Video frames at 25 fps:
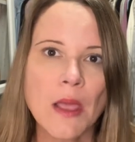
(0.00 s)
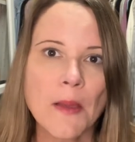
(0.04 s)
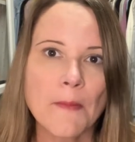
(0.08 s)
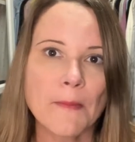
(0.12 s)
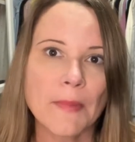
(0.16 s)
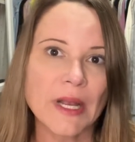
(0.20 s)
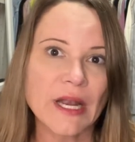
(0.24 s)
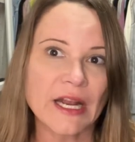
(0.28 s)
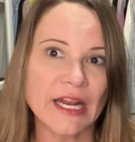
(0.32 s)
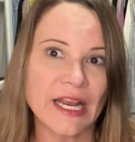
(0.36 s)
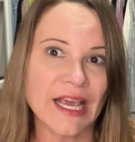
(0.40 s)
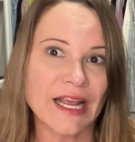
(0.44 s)

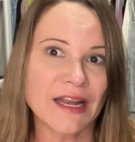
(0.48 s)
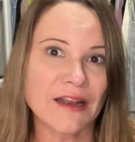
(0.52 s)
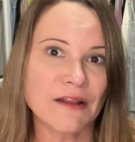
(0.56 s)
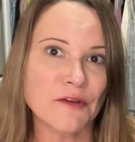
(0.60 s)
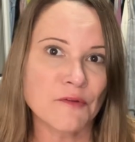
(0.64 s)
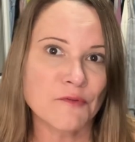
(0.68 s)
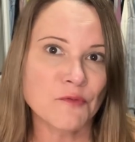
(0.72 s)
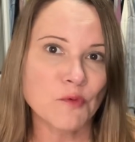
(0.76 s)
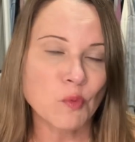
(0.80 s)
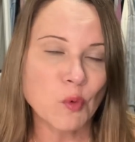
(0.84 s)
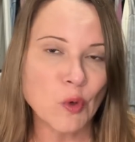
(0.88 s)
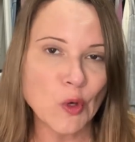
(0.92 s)
But I kind
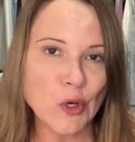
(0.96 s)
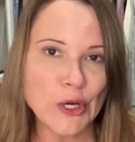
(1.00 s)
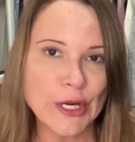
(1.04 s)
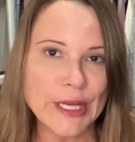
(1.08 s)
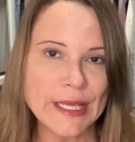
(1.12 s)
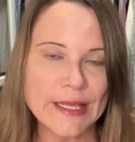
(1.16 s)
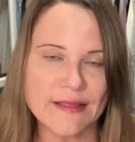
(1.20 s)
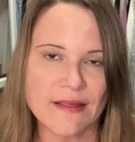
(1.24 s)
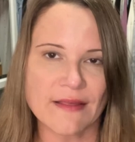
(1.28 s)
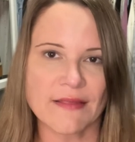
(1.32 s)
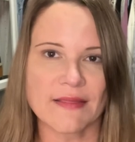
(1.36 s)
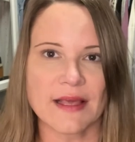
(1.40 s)
of
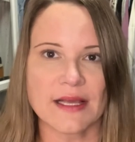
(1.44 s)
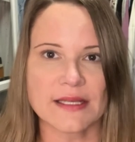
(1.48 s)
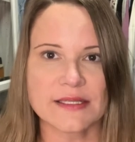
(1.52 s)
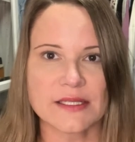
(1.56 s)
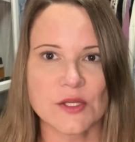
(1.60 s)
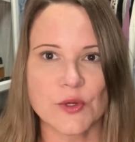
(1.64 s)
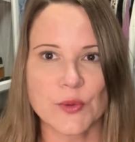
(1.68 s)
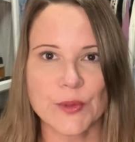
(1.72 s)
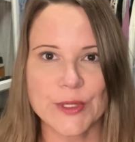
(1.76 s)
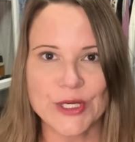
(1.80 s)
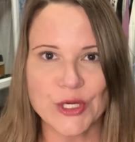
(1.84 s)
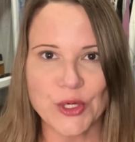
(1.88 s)
worry that that's
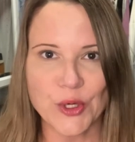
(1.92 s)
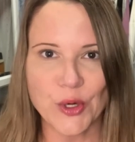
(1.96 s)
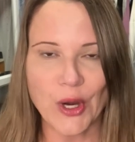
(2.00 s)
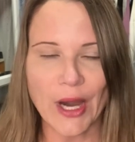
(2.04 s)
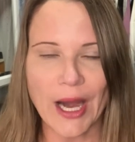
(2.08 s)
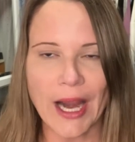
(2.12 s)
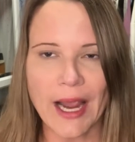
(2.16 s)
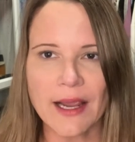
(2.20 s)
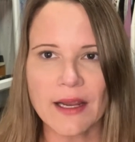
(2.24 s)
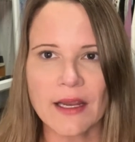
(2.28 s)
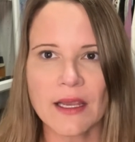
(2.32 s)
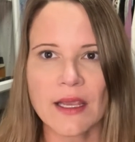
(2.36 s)
going to
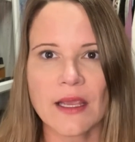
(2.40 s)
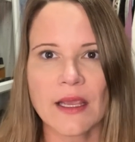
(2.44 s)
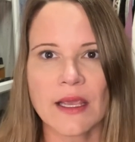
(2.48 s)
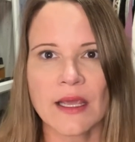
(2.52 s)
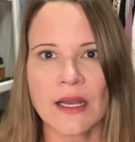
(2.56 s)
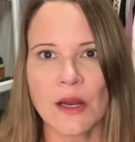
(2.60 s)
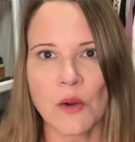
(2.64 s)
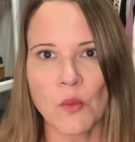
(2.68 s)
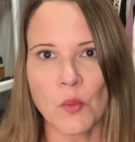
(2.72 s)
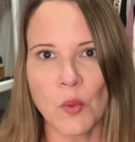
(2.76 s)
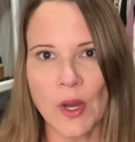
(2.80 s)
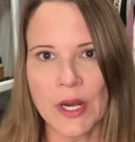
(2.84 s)
crack,
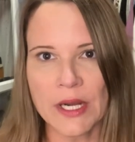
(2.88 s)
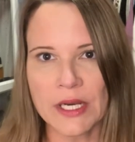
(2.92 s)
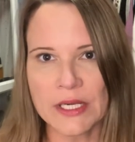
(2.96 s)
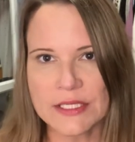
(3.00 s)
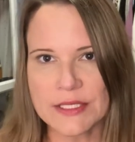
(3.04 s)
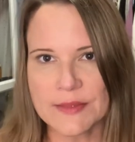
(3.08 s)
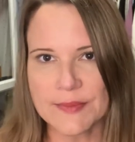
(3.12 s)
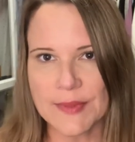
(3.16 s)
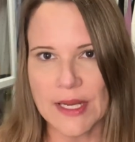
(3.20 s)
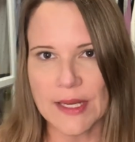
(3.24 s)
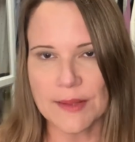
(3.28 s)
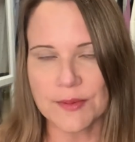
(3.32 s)
and I wanted
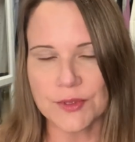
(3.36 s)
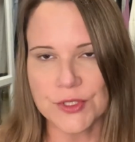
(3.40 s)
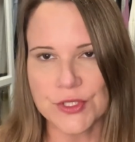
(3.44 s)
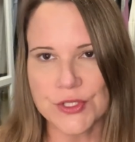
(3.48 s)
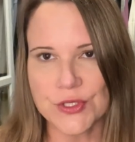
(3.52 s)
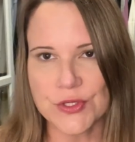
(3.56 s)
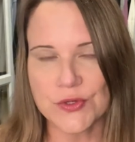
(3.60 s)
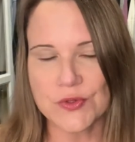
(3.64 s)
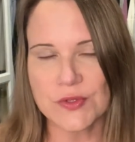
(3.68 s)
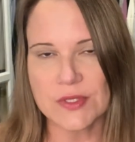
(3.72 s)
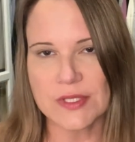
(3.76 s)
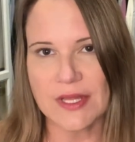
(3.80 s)
to be able to
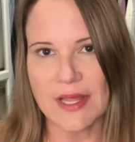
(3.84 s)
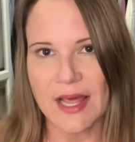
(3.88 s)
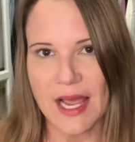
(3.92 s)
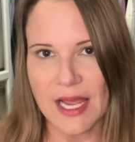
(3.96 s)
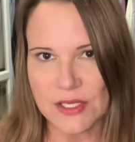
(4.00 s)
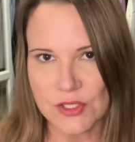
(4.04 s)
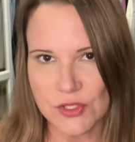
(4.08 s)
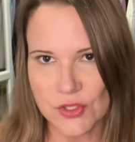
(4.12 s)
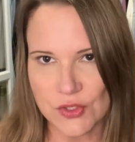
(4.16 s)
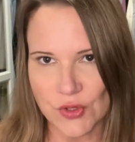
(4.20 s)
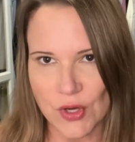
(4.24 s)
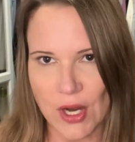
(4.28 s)
use
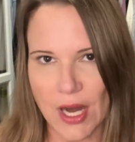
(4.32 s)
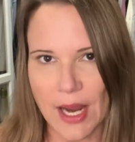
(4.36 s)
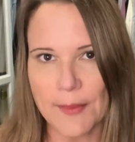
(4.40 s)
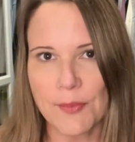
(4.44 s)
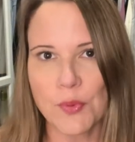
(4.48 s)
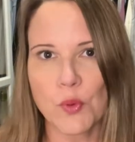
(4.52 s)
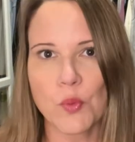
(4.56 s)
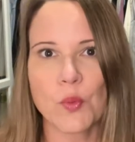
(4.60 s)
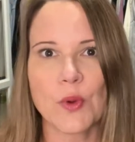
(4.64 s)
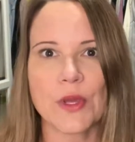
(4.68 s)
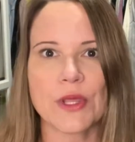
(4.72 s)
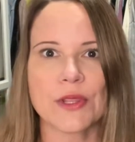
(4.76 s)
that strap
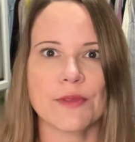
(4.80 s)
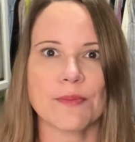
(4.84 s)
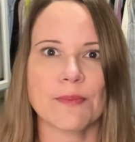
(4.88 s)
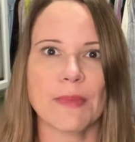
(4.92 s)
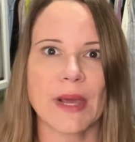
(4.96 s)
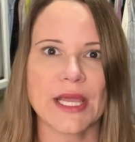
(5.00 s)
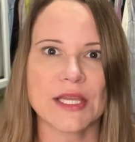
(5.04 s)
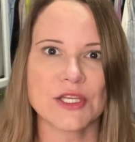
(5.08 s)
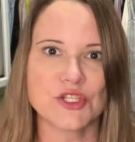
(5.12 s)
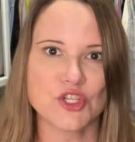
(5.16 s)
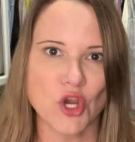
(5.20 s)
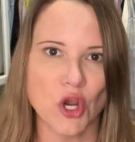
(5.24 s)
with
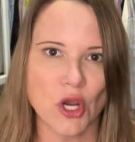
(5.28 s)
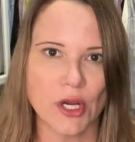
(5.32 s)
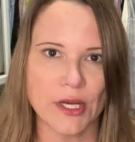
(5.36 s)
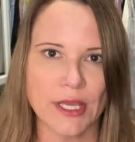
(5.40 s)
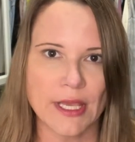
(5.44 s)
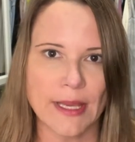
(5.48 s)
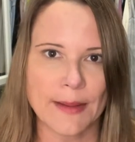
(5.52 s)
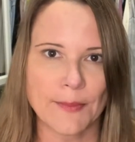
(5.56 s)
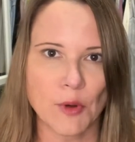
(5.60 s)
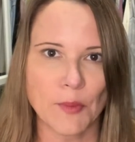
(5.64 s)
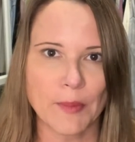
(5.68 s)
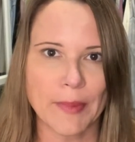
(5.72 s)
my chalk
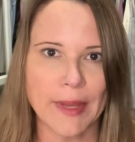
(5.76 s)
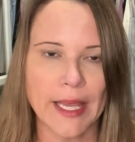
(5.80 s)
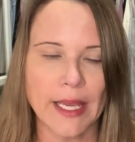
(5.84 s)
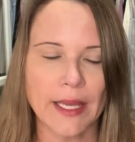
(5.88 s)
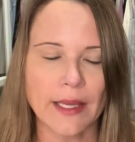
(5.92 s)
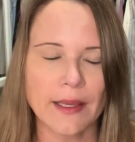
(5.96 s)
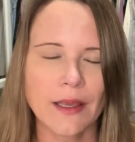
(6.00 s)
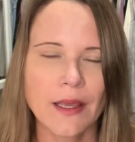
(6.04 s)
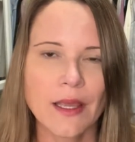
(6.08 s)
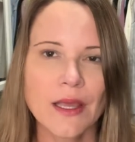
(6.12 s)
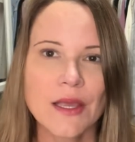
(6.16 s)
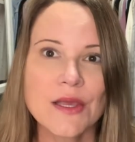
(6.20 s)
camera bag.